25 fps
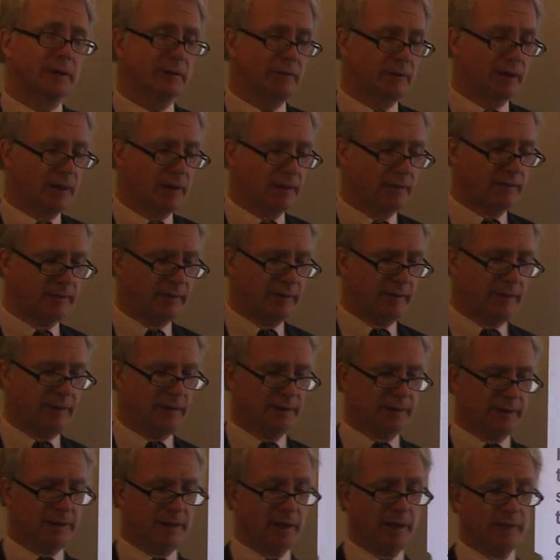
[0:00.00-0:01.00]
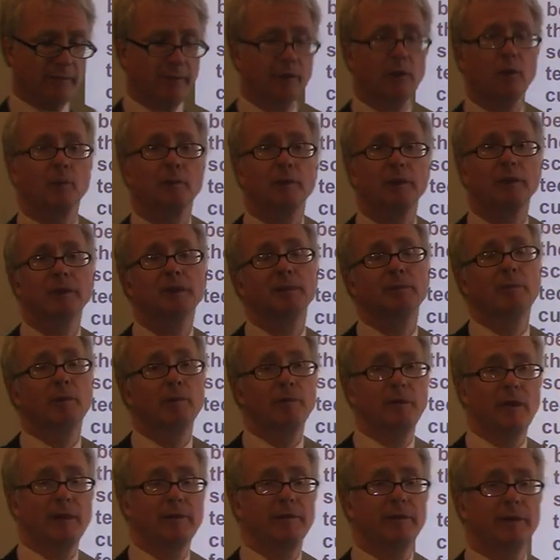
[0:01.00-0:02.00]
of love is the ethical principle
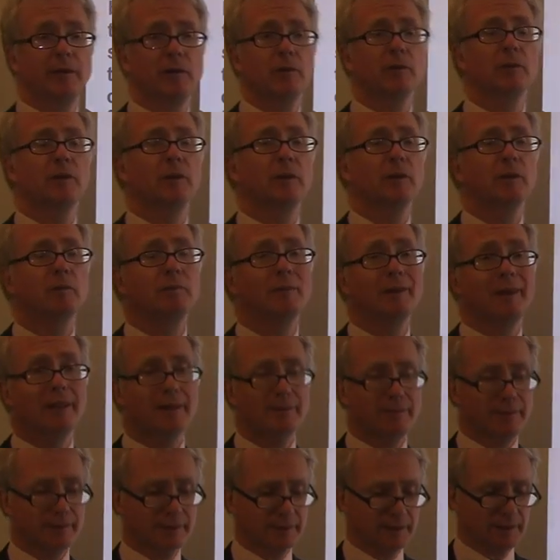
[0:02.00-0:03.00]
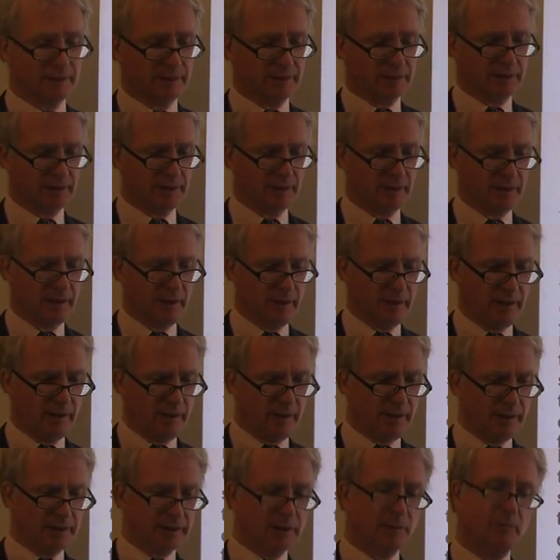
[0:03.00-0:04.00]
of love and good, beneficence.
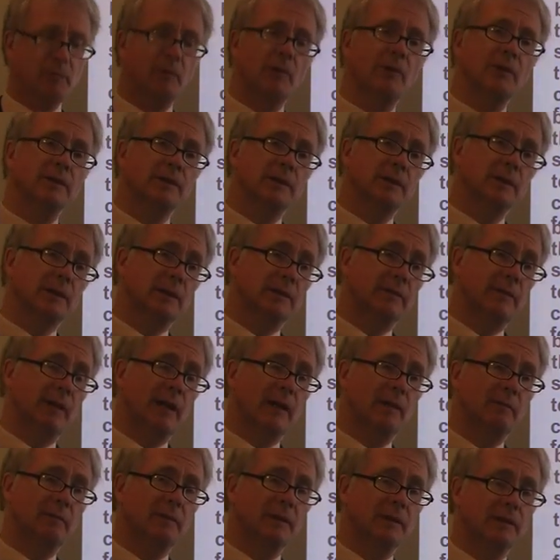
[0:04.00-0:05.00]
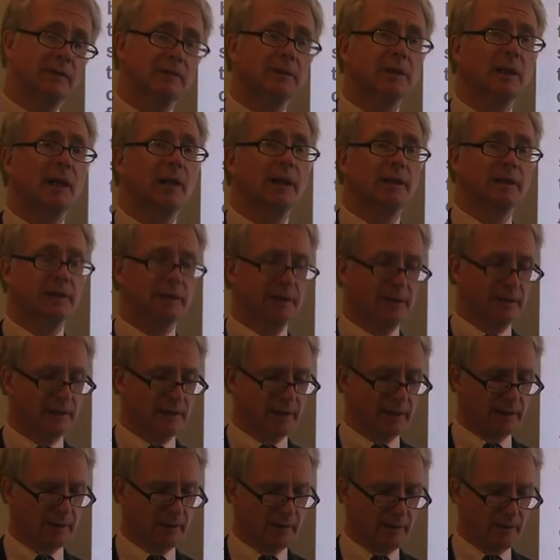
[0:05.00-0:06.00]
It supports the development of science and
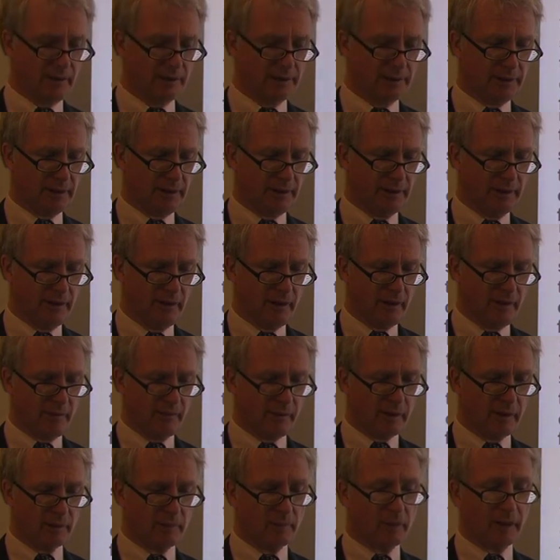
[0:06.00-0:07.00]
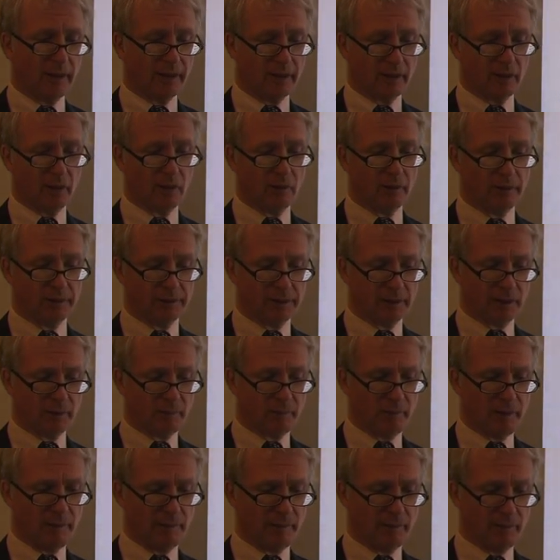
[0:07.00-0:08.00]
technology that might cure
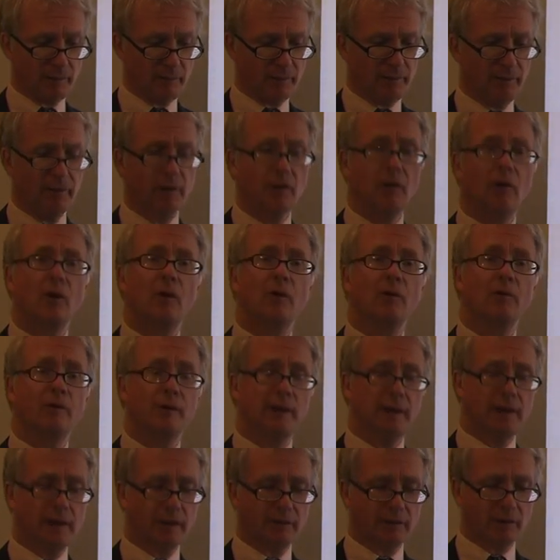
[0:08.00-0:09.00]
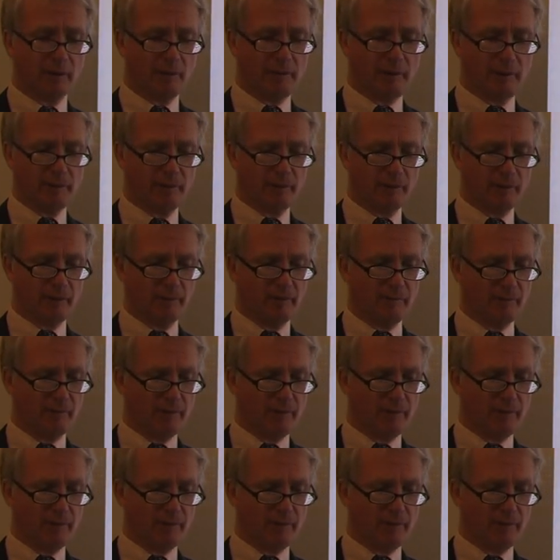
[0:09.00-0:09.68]
sick people or feed hungry people.